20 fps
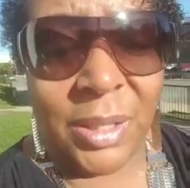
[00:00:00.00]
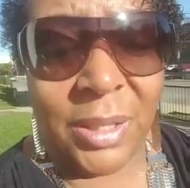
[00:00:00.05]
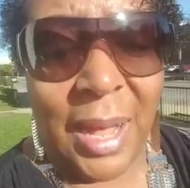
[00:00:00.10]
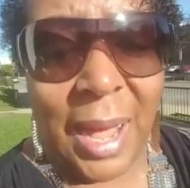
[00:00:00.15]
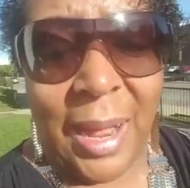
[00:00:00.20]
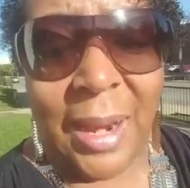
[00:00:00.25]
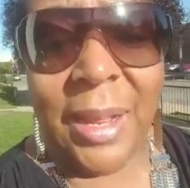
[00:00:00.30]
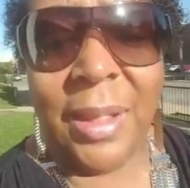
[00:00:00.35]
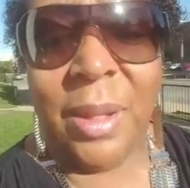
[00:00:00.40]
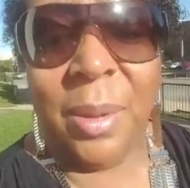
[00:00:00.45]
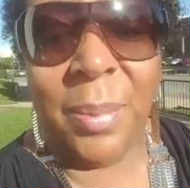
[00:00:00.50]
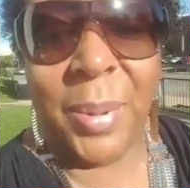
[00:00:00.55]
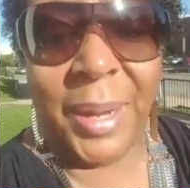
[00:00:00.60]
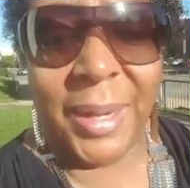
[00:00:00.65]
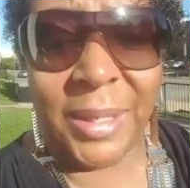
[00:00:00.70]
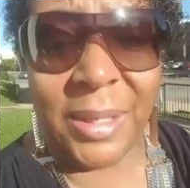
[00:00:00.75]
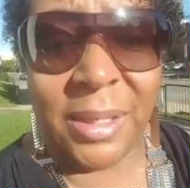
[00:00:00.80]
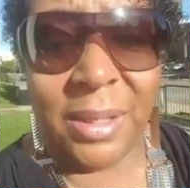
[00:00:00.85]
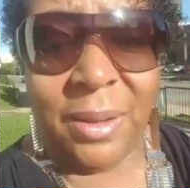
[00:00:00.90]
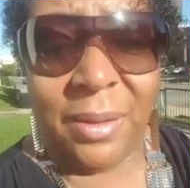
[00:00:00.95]
not in the
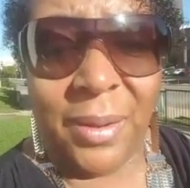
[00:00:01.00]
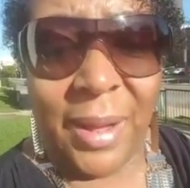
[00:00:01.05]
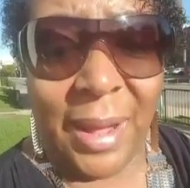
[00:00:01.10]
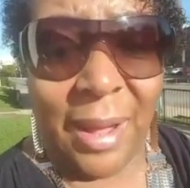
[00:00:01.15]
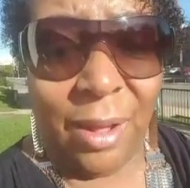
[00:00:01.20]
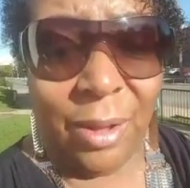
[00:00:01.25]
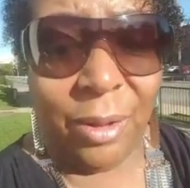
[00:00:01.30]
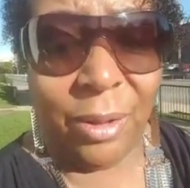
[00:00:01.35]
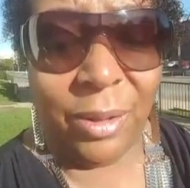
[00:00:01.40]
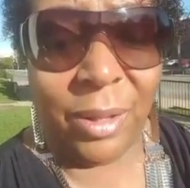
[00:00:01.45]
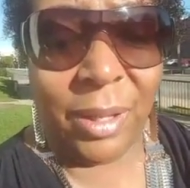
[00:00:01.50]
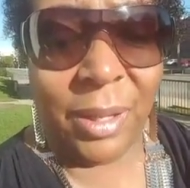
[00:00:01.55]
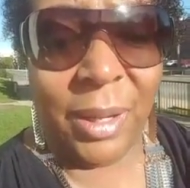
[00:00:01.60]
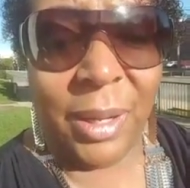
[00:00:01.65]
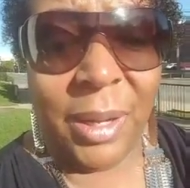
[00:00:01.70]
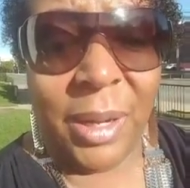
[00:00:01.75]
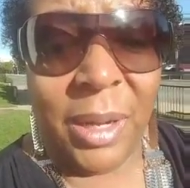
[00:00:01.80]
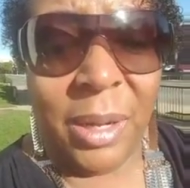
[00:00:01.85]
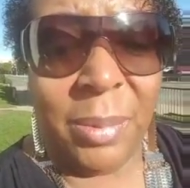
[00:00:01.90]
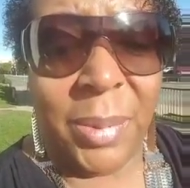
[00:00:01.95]
best of health,
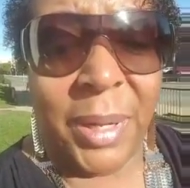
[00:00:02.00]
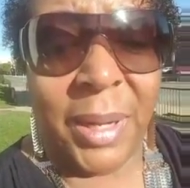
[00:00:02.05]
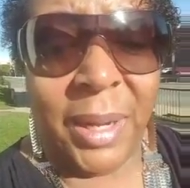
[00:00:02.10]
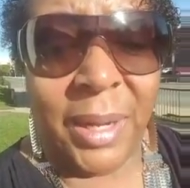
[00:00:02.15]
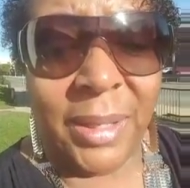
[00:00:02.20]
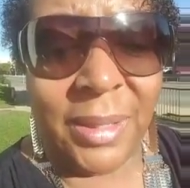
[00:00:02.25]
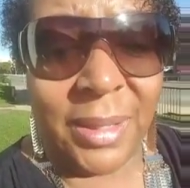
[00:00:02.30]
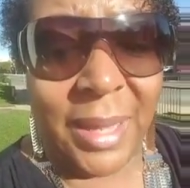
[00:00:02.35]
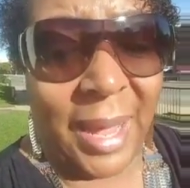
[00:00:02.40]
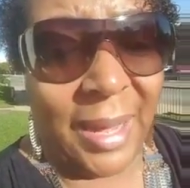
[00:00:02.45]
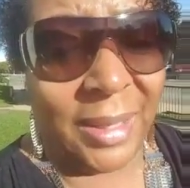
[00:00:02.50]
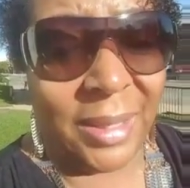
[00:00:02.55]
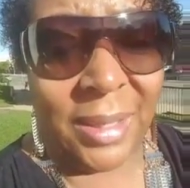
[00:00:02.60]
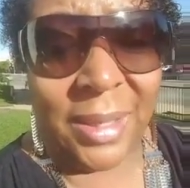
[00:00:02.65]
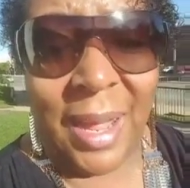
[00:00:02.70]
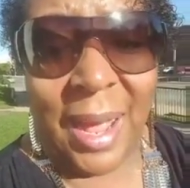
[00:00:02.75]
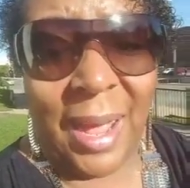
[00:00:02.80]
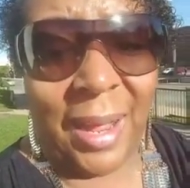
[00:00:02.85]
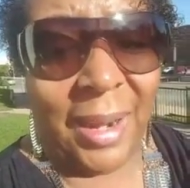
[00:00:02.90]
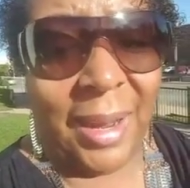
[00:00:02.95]
because
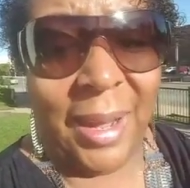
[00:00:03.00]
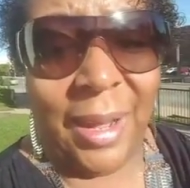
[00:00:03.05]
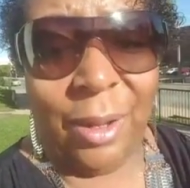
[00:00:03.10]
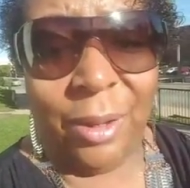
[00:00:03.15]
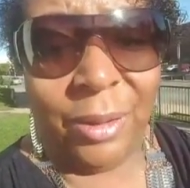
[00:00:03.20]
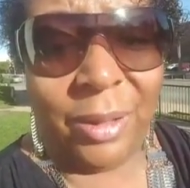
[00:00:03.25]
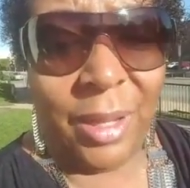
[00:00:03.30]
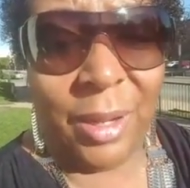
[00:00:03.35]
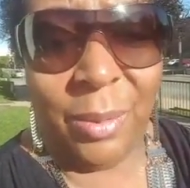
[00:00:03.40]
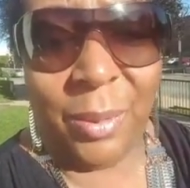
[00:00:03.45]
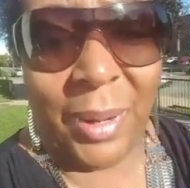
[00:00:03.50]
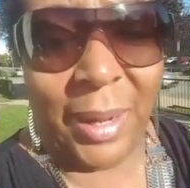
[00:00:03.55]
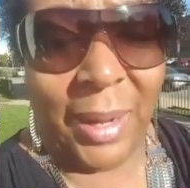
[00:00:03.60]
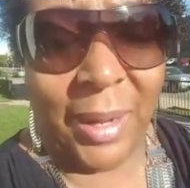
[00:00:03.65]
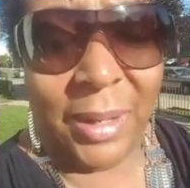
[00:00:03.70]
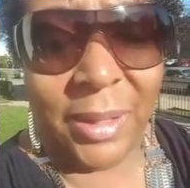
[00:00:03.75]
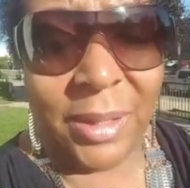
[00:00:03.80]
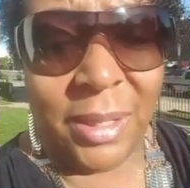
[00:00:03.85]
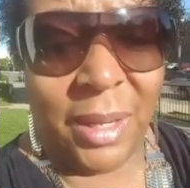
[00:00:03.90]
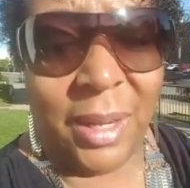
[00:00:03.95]
that's not a healthy
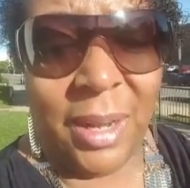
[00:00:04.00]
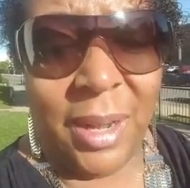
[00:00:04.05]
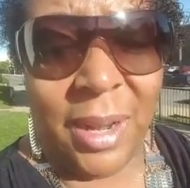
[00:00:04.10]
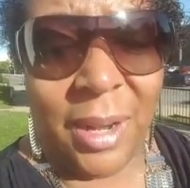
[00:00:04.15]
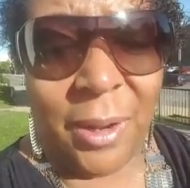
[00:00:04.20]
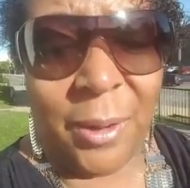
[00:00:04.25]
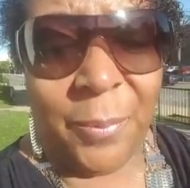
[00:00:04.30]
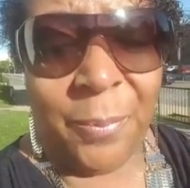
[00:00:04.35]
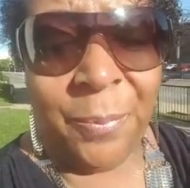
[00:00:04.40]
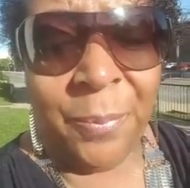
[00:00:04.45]
way to eat.